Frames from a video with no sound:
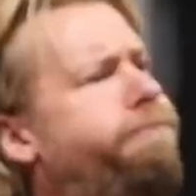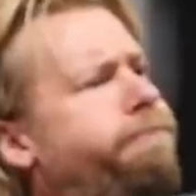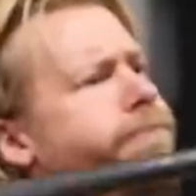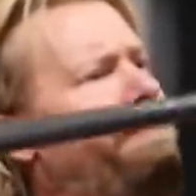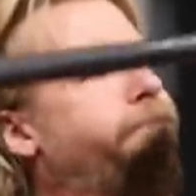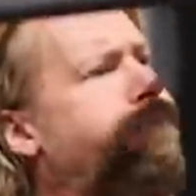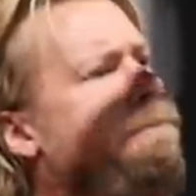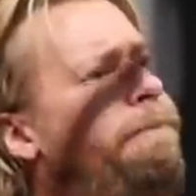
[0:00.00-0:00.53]
We
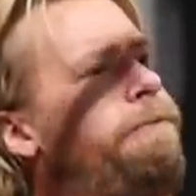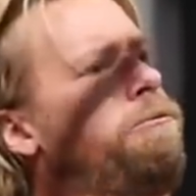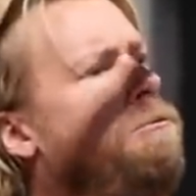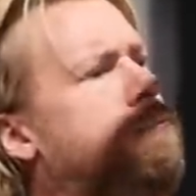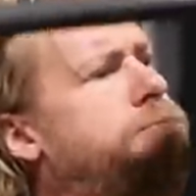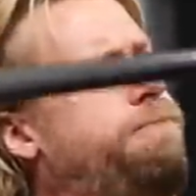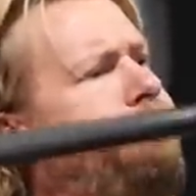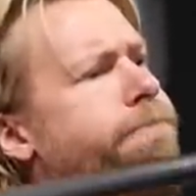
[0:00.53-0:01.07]
really didn't know
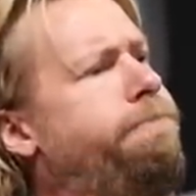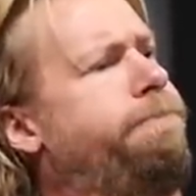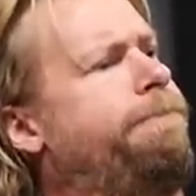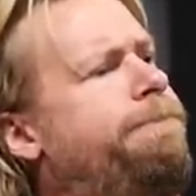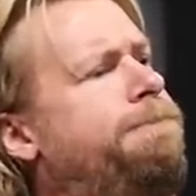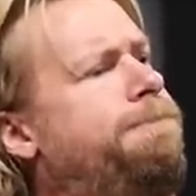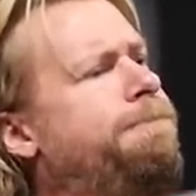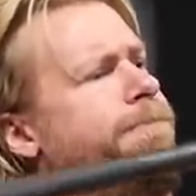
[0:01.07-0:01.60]
what we were in
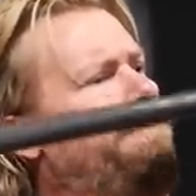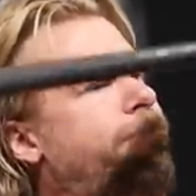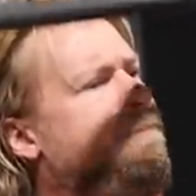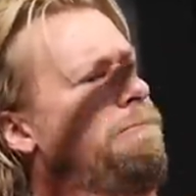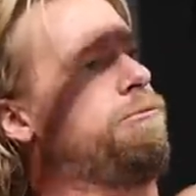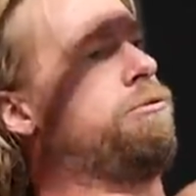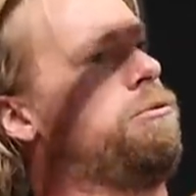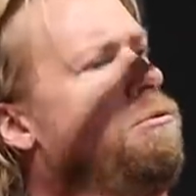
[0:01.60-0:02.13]
for
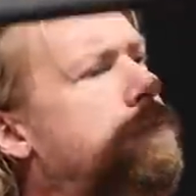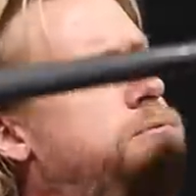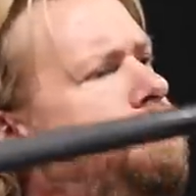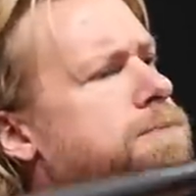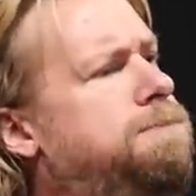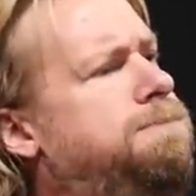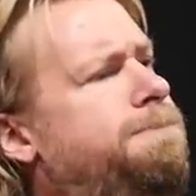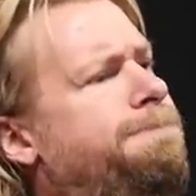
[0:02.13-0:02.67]
doing
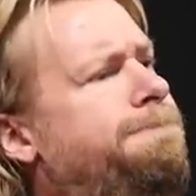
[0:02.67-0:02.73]
the Arnold